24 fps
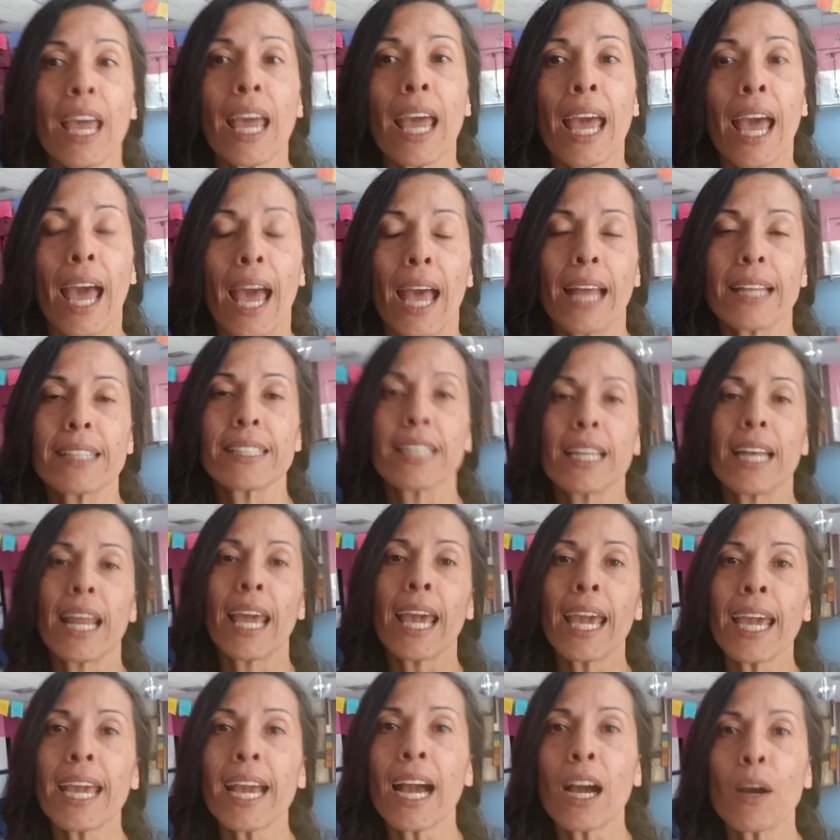And
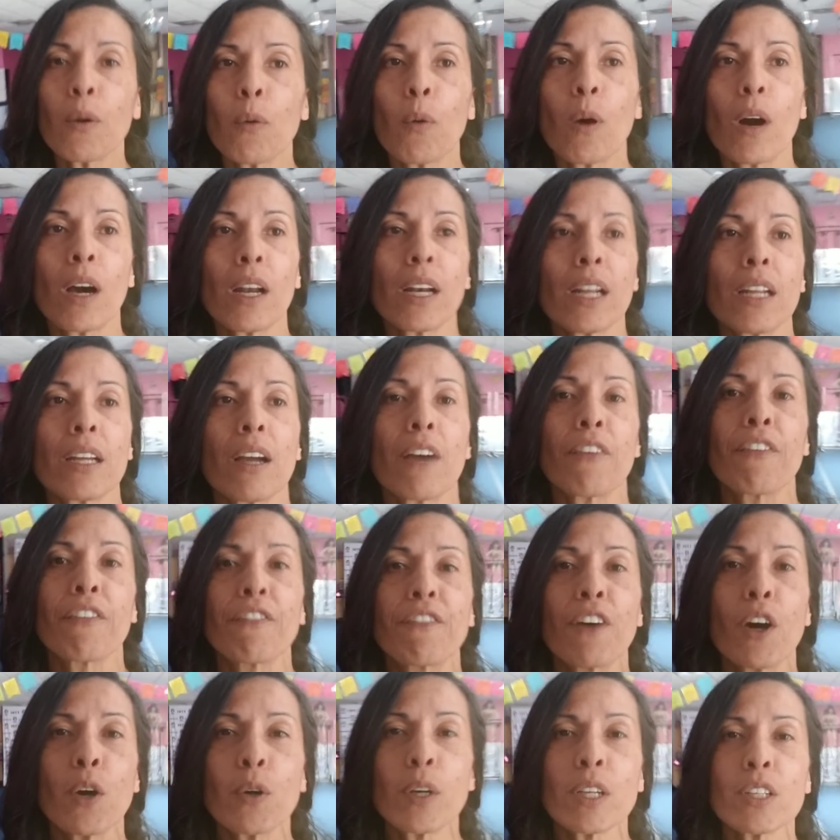today, I want to
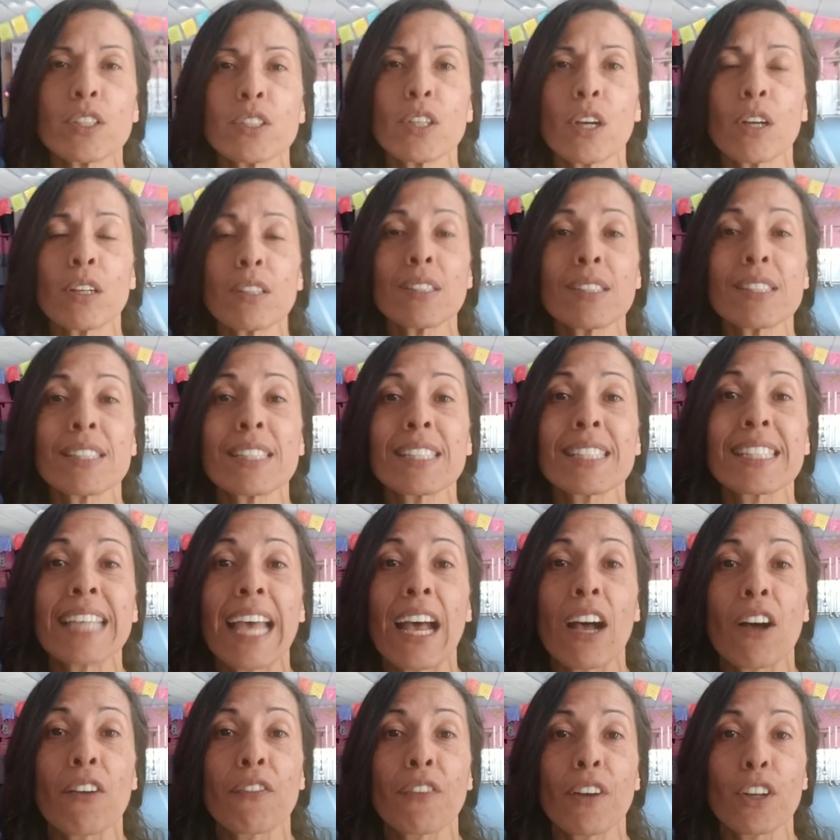focus on
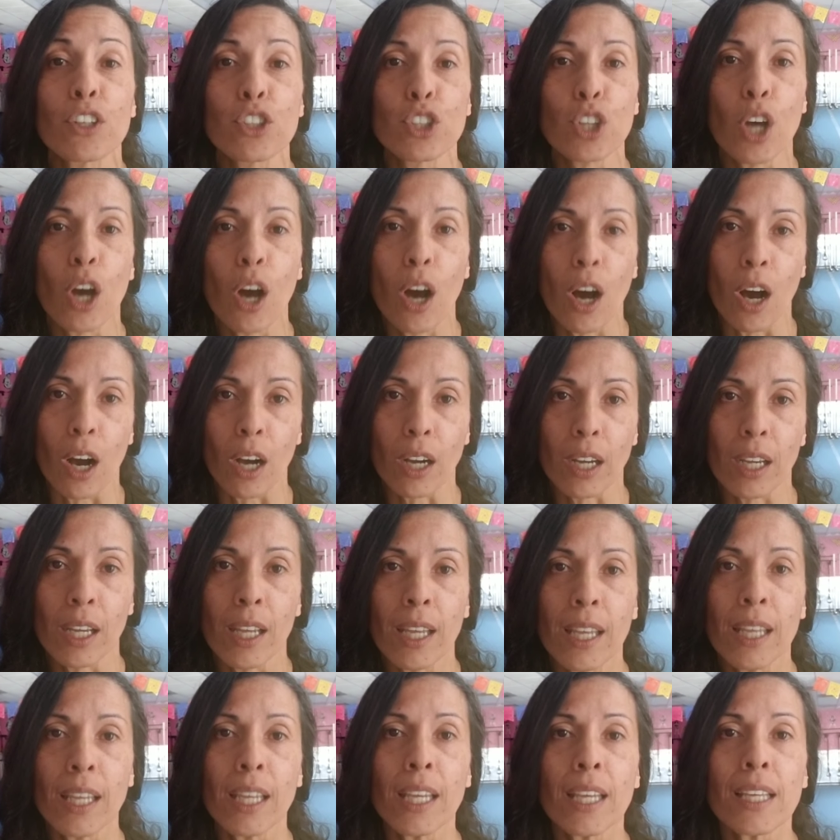self talk
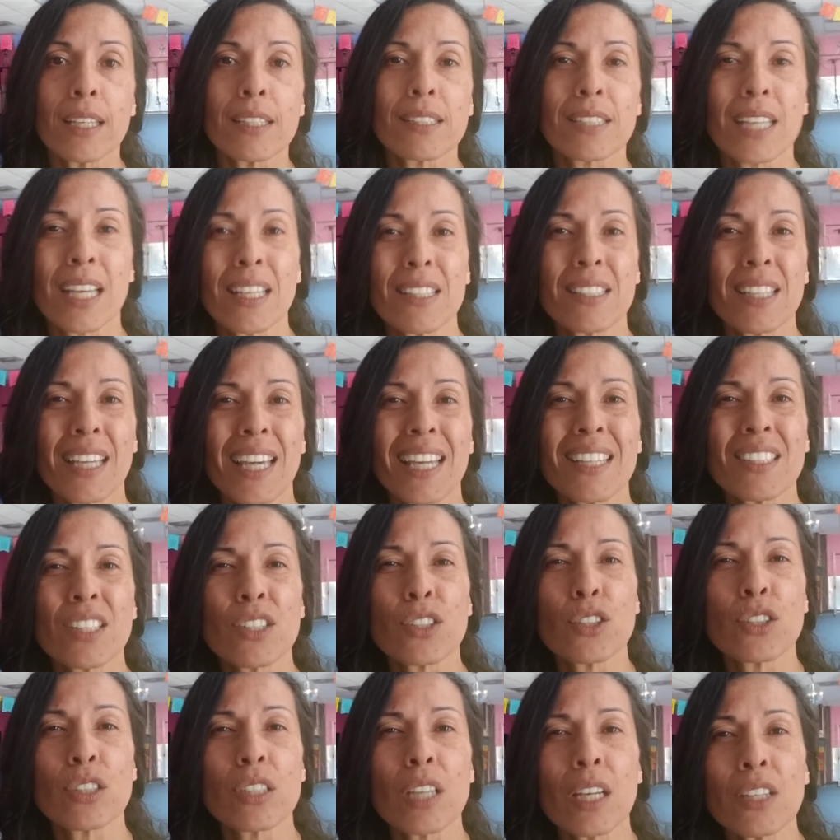since it's a,
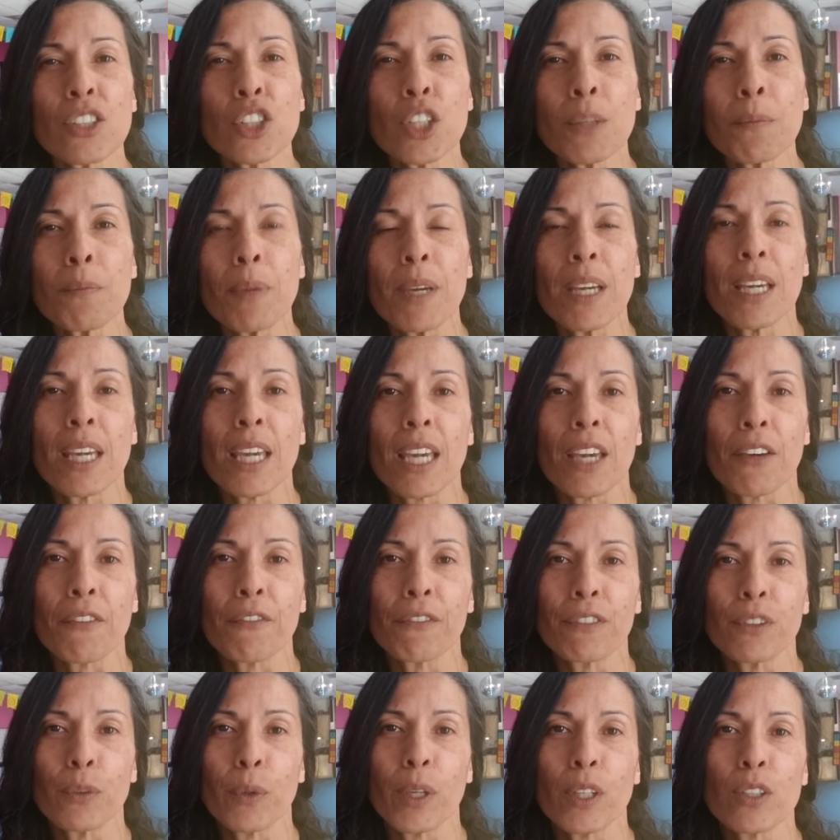such a big
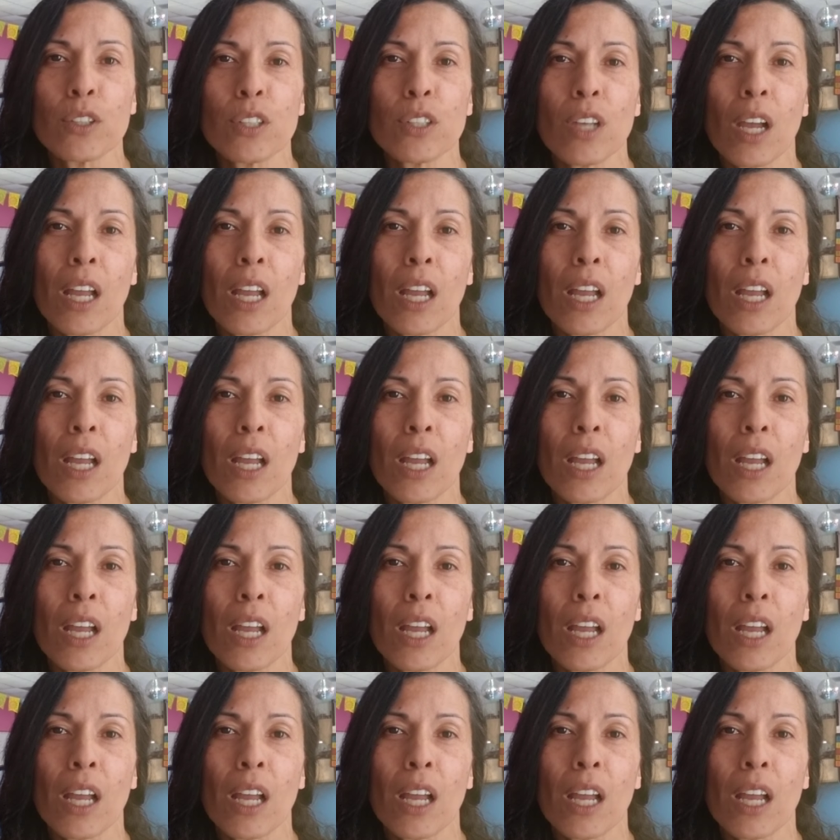influence,